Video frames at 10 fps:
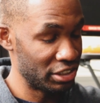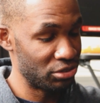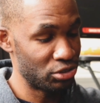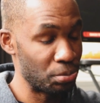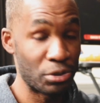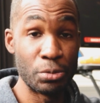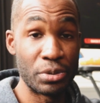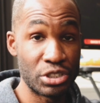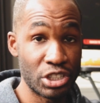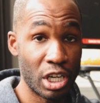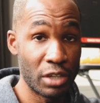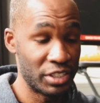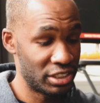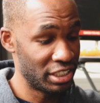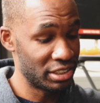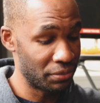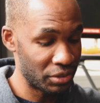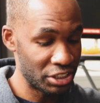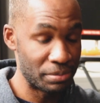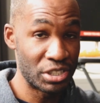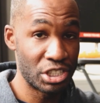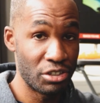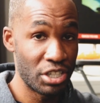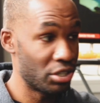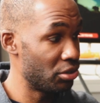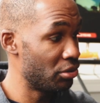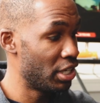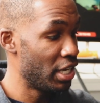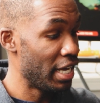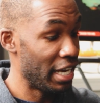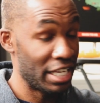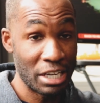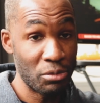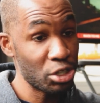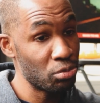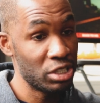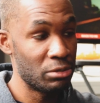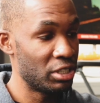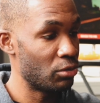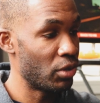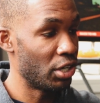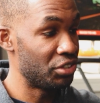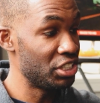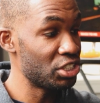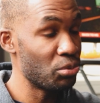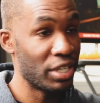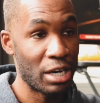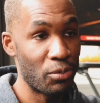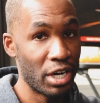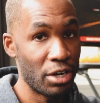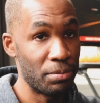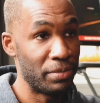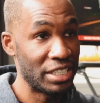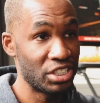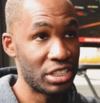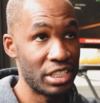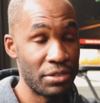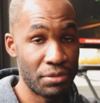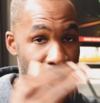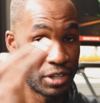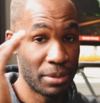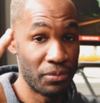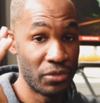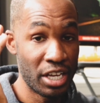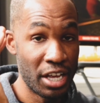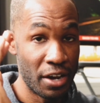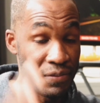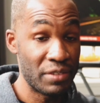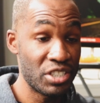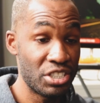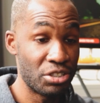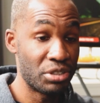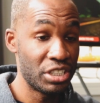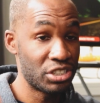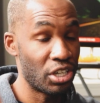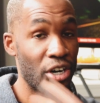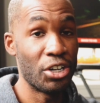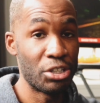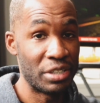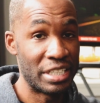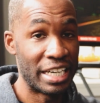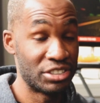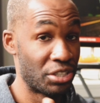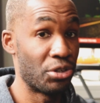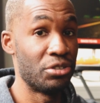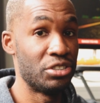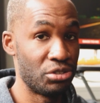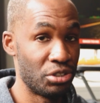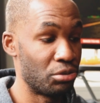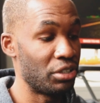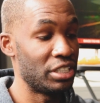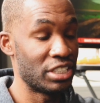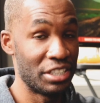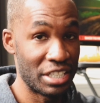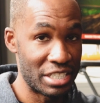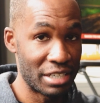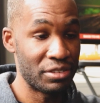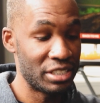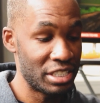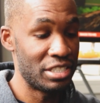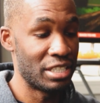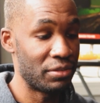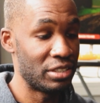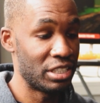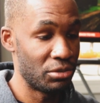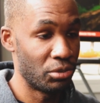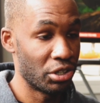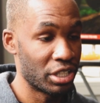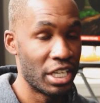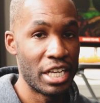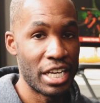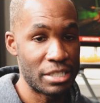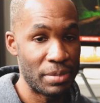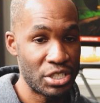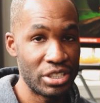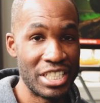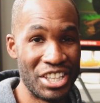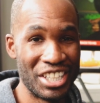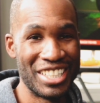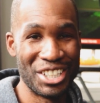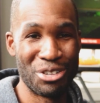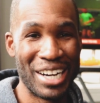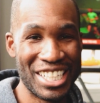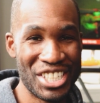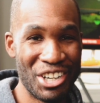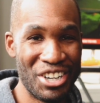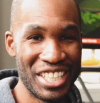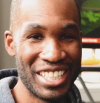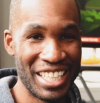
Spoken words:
It's super duper soft. It's a fleece material, and they work really, really well. These are what I wear basically from 50 degrees all the way down to 32 degrees. And they definitely work, especially in the crotch area.